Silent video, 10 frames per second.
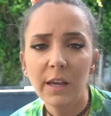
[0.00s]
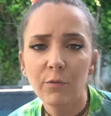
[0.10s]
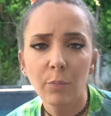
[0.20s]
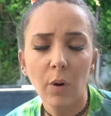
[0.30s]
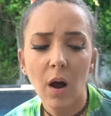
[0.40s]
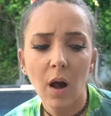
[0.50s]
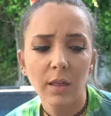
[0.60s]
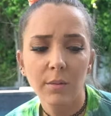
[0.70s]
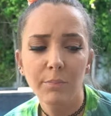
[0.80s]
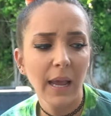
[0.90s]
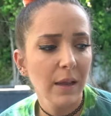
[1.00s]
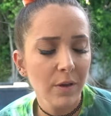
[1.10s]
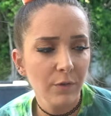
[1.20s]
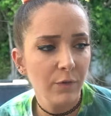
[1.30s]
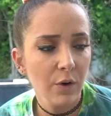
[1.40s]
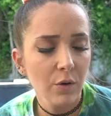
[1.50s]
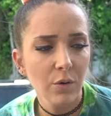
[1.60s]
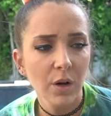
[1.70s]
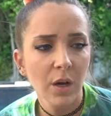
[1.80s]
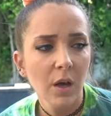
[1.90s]
beef broth, baby
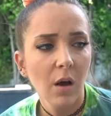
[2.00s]
food,